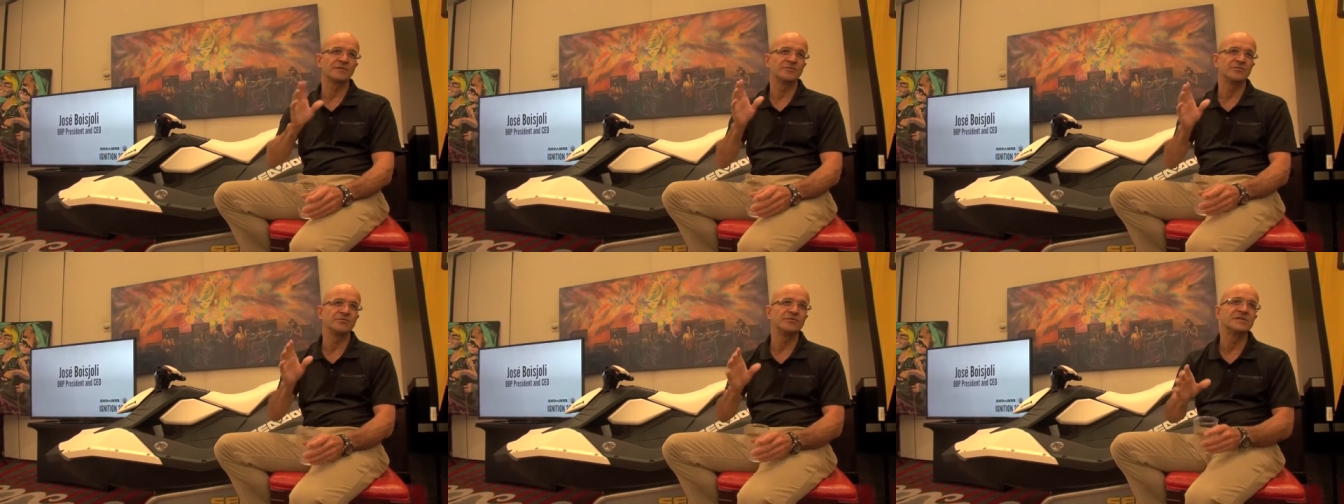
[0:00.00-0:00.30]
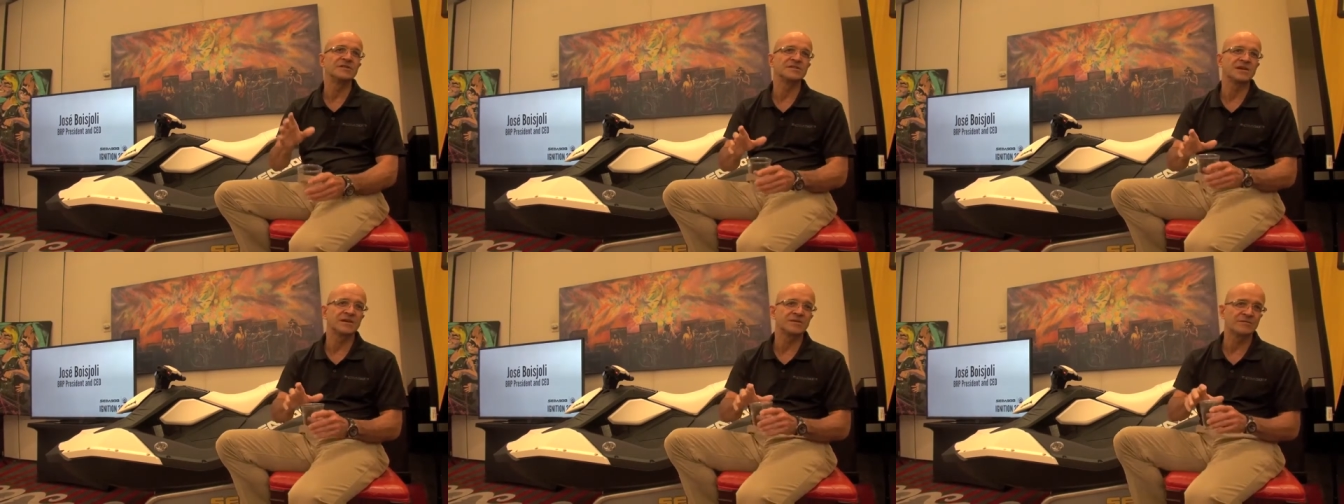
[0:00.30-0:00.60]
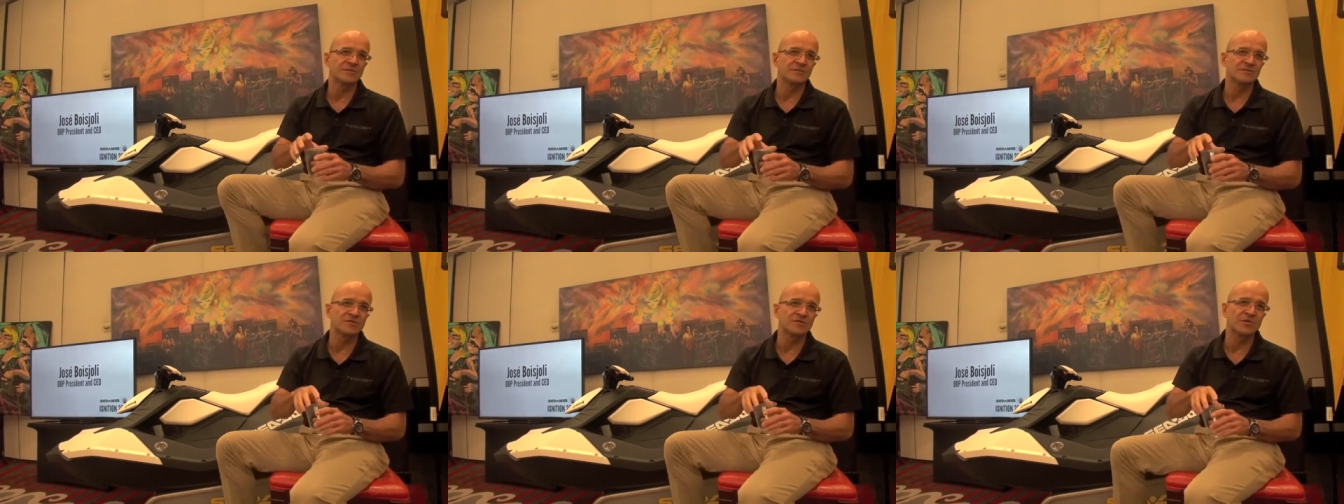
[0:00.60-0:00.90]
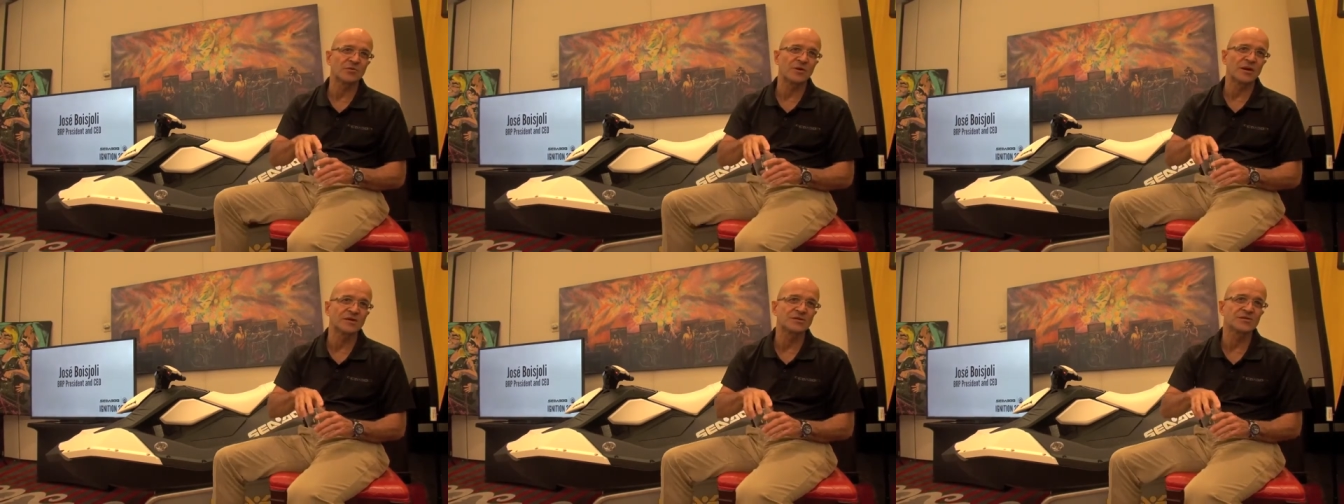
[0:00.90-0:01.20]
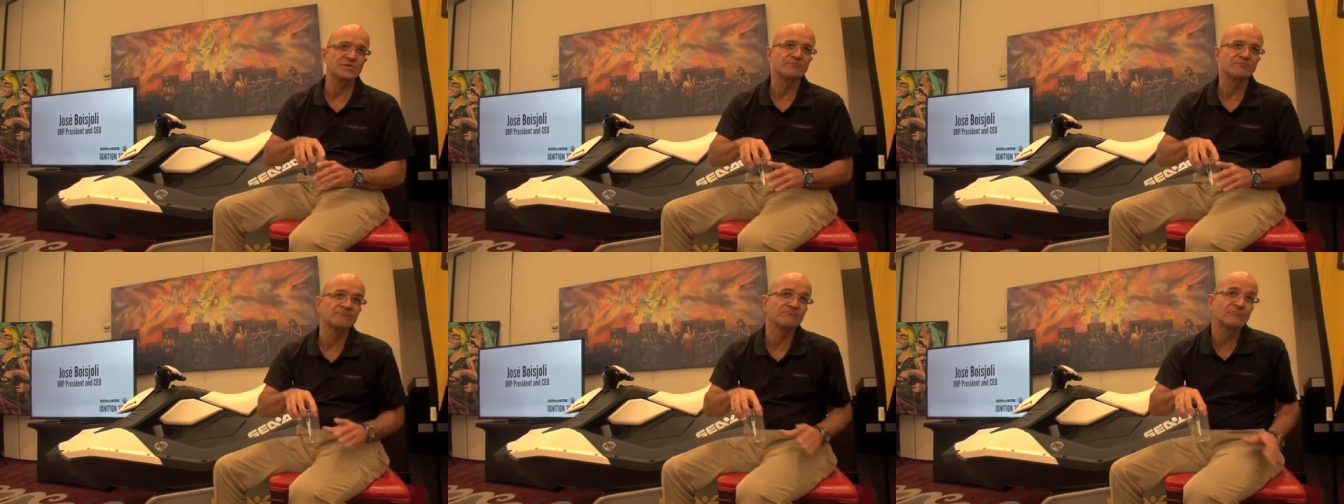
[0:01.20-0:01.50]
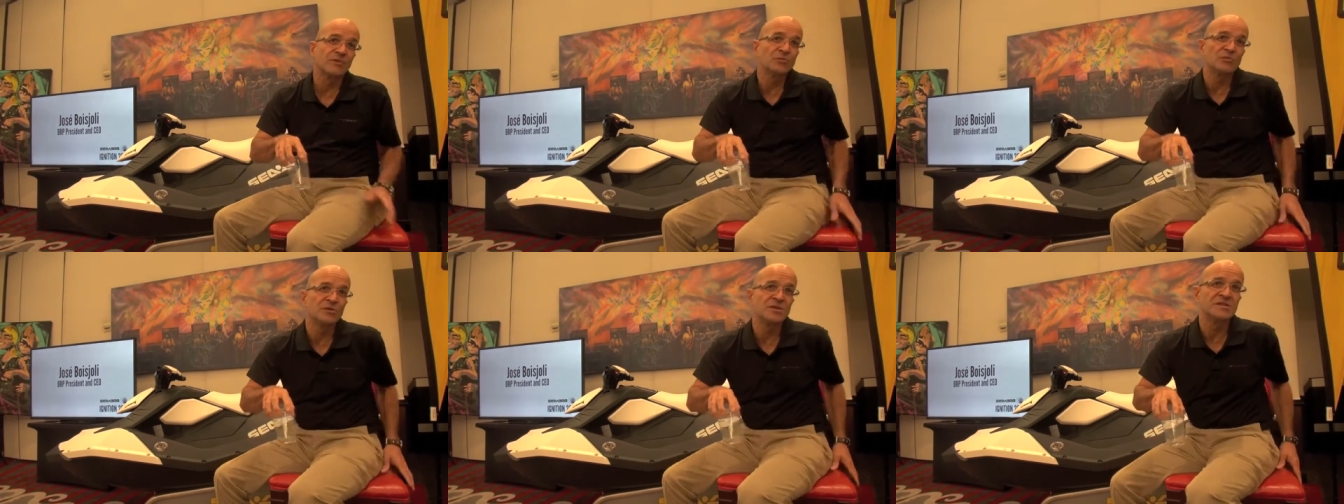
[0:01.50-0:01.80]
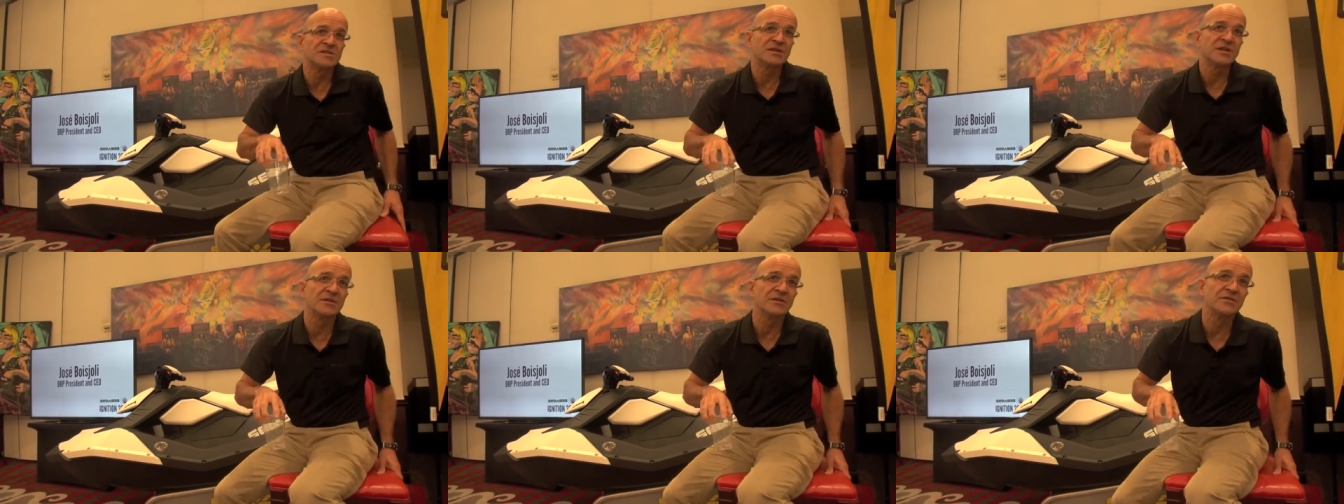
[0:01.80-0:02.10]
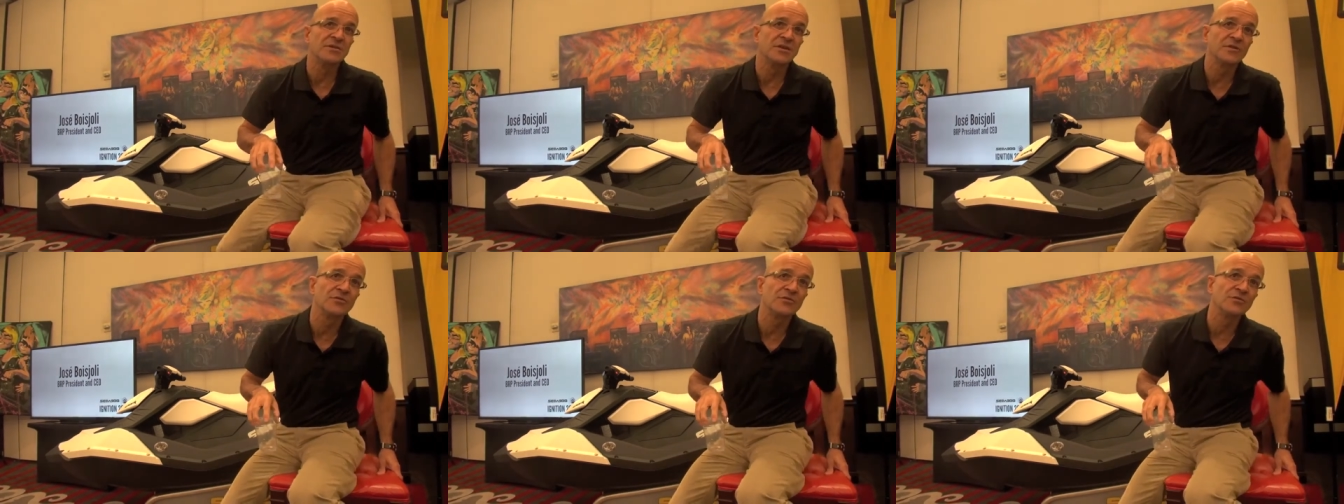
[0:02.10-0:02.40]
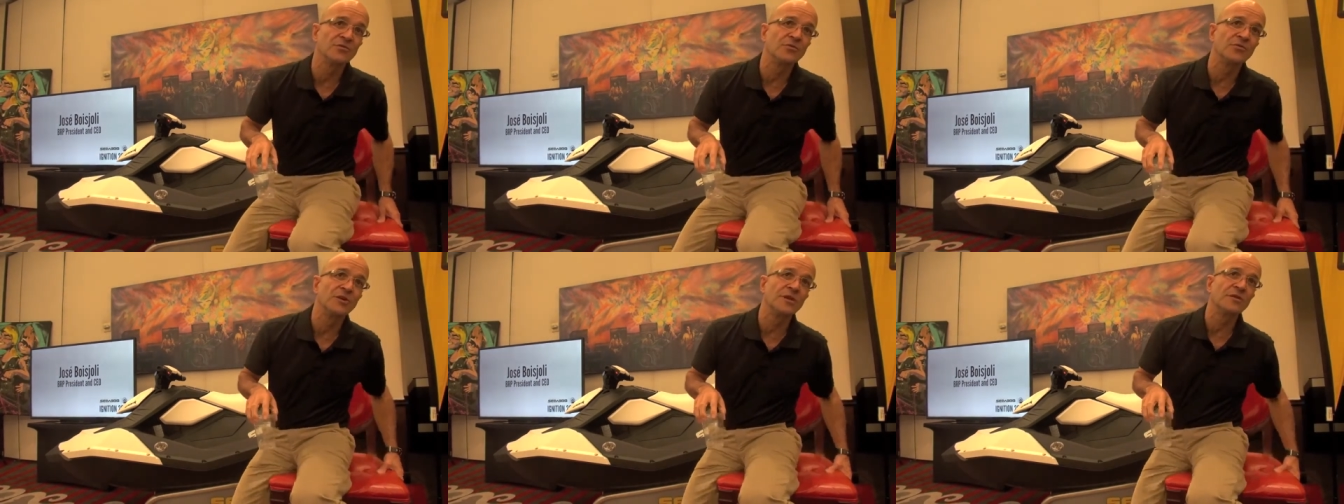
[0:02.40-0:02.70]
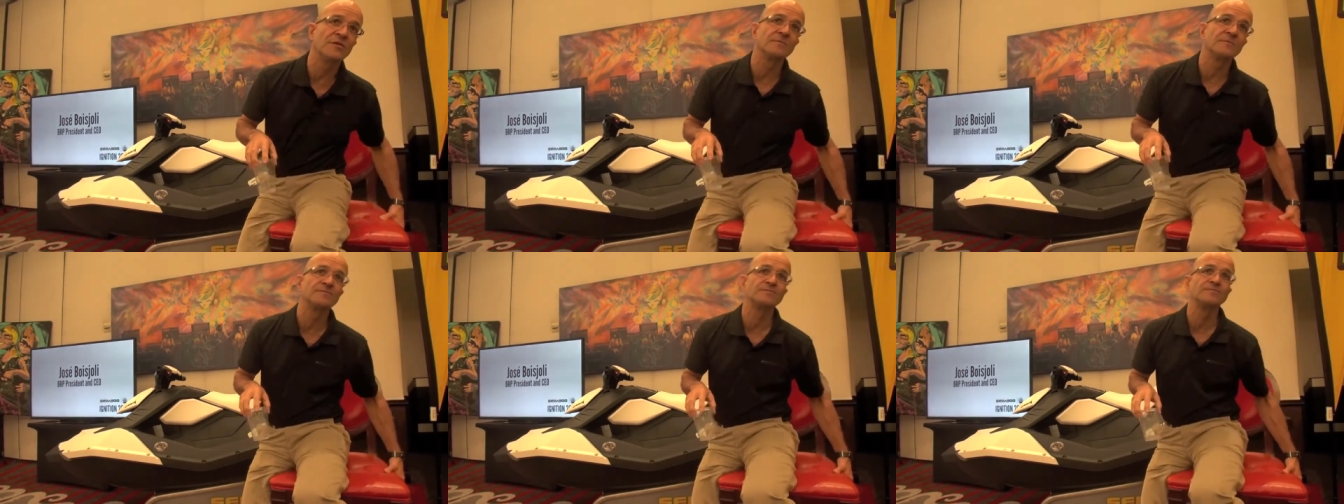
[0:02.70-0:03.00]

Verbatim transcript: a new design from scratch, and we decided not to go there.